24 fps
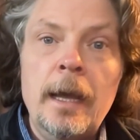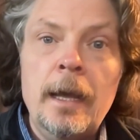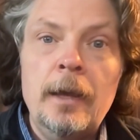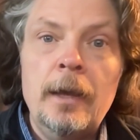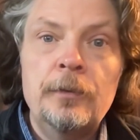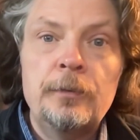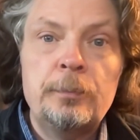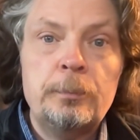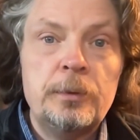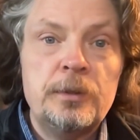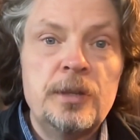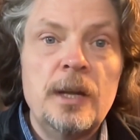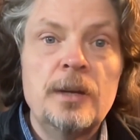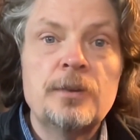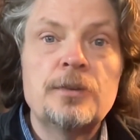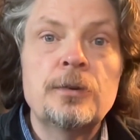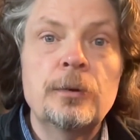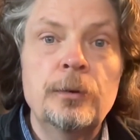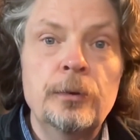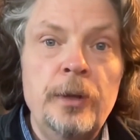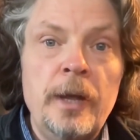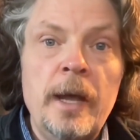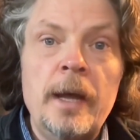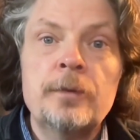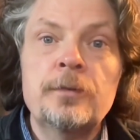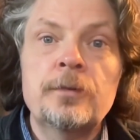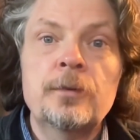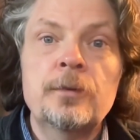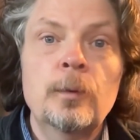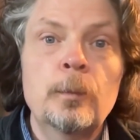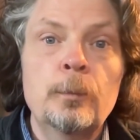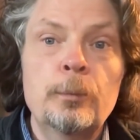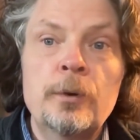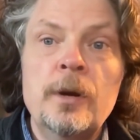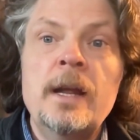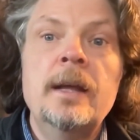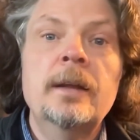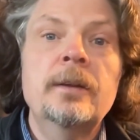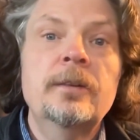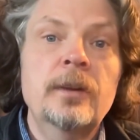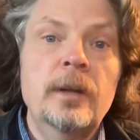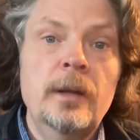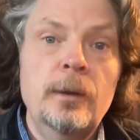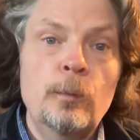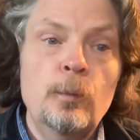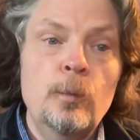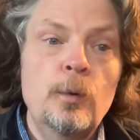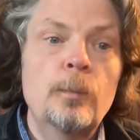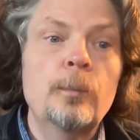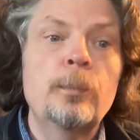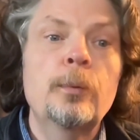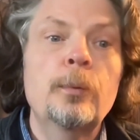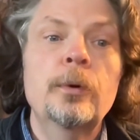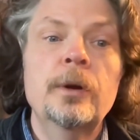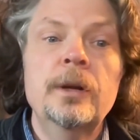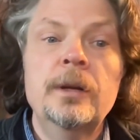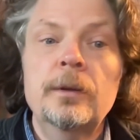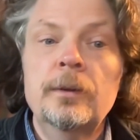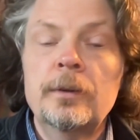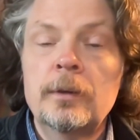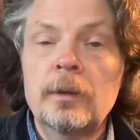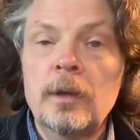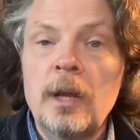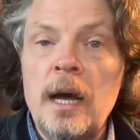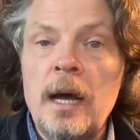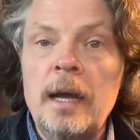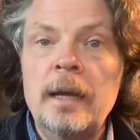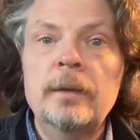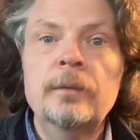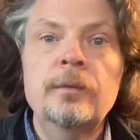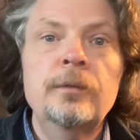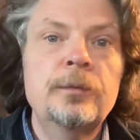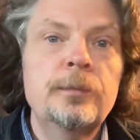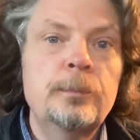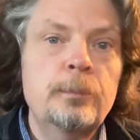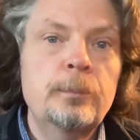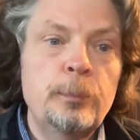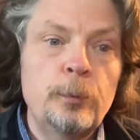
as potential national brands at one point in their lives.